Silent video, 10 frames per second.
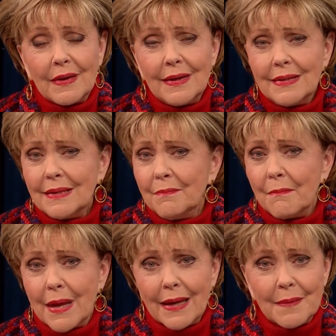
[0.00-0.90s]
He didn't
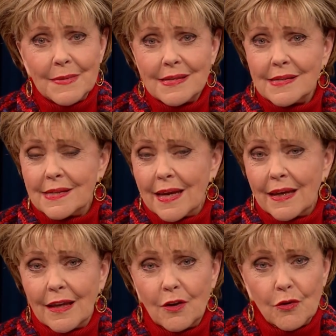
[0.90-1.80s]
make a
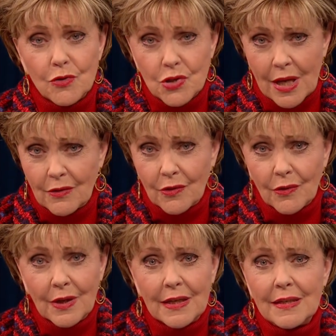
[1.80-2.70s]
mistake in your
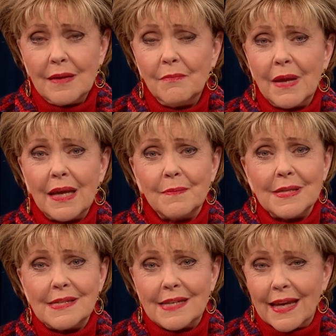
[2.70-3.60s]
gender. He didn't make a
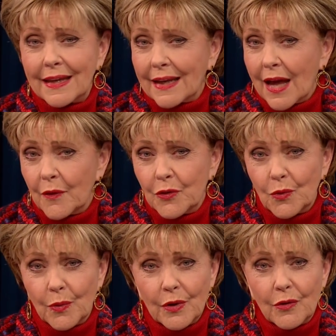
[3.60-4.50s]
mistake in how you
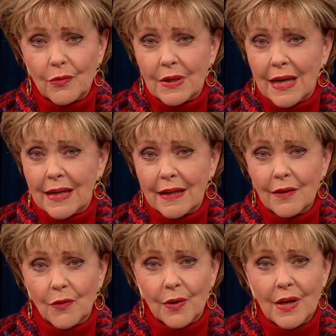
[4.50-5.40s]
were
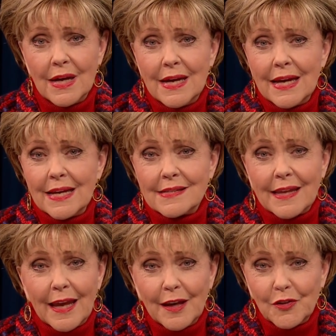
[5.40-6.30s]
created or his
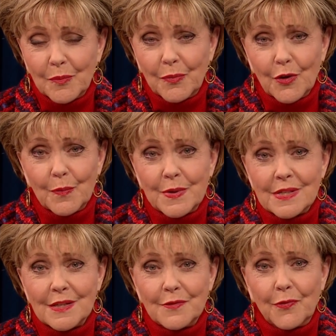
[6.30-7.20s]
kingdom
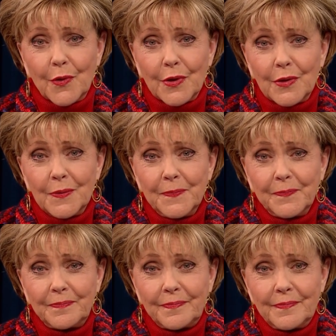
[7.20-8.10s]
purposes for you.
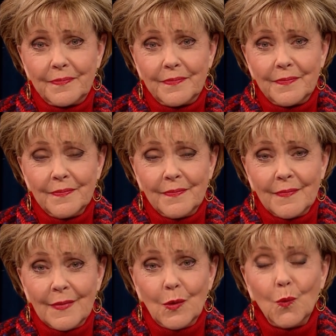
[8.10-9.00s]

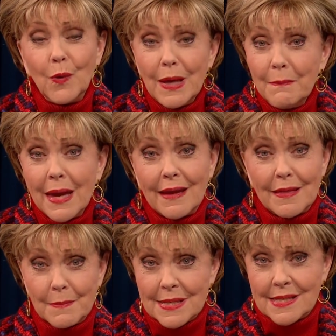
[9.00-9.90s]
We make
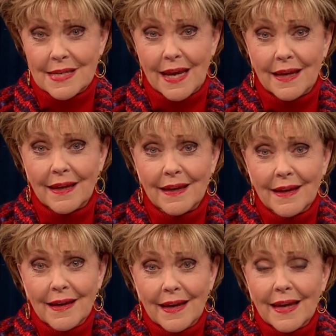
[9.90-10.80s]
the mistake
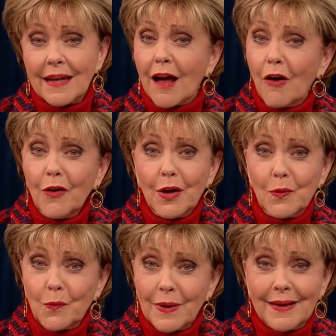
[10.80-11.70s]
in our
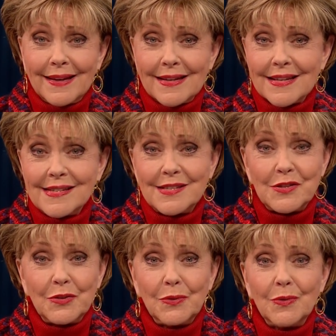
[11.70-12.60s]
unwillingness
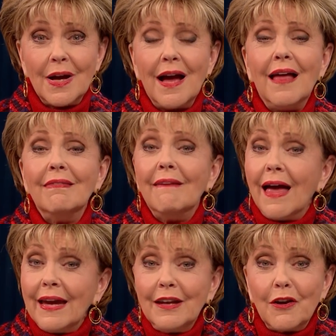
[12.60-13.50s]
to
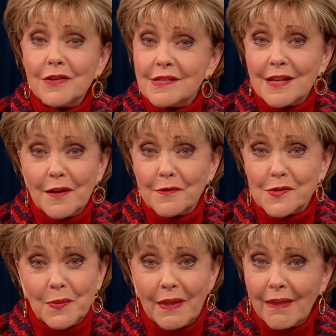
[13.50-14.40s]
align
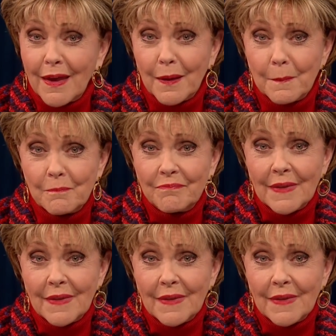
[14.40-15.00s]
ourselves with him,